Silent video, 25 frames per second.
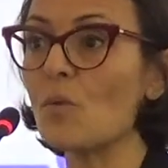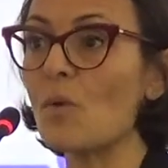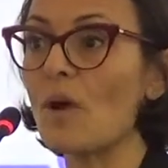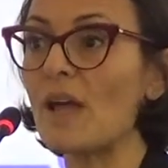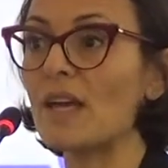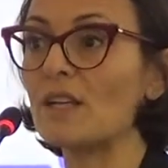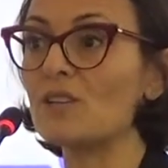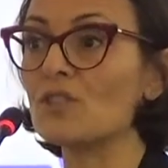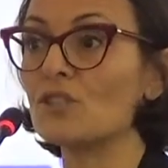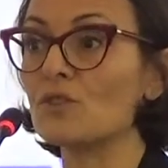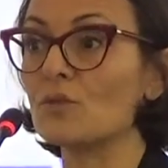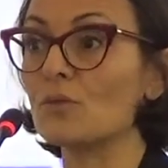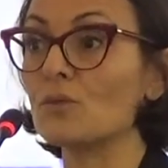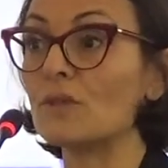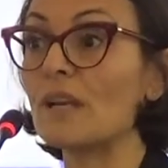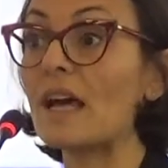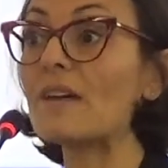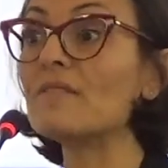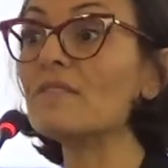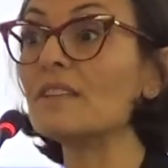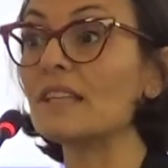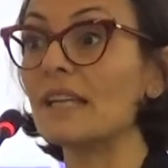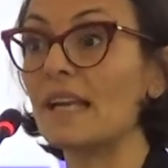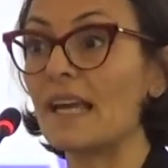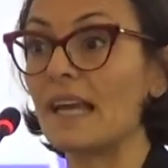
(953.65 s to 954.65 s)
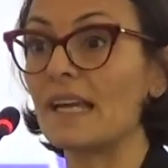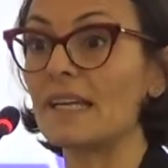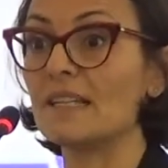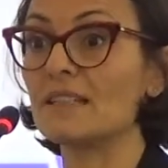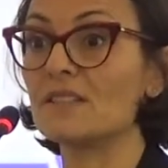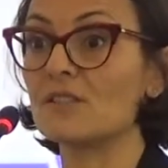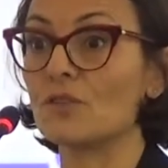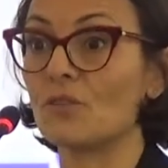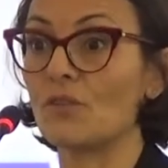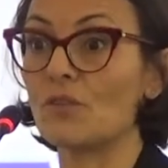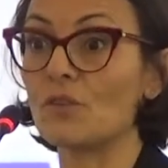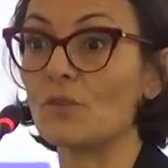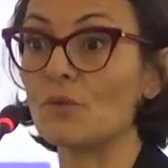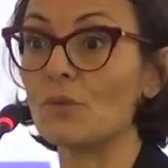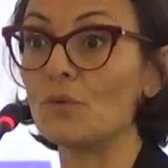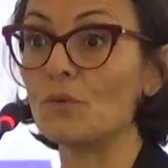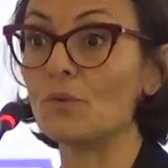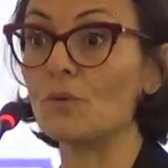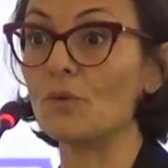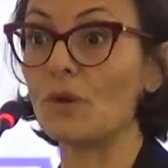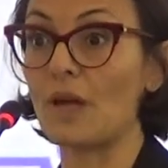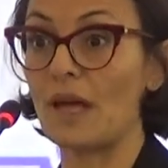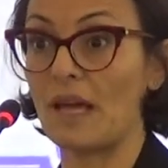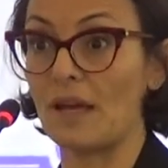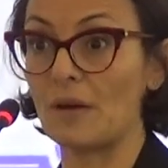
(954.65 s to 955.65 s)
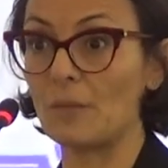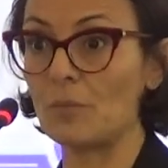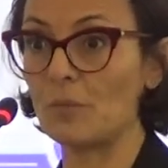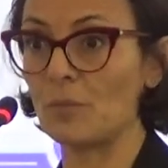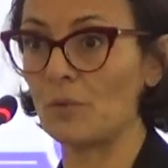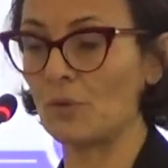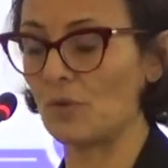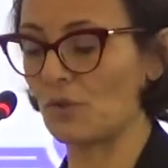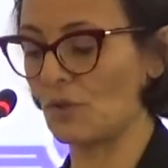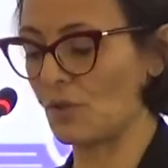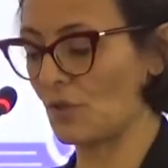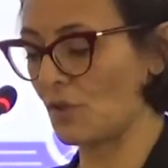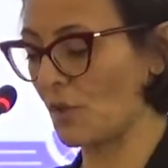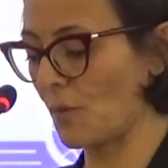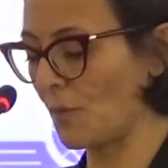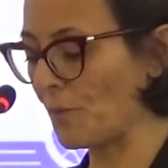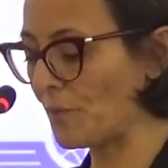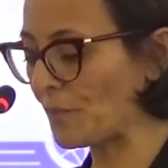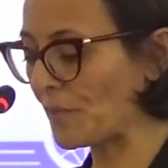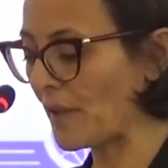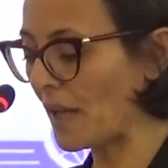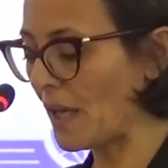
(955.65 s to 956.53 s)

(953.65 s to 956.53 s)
a way to navigate through airports.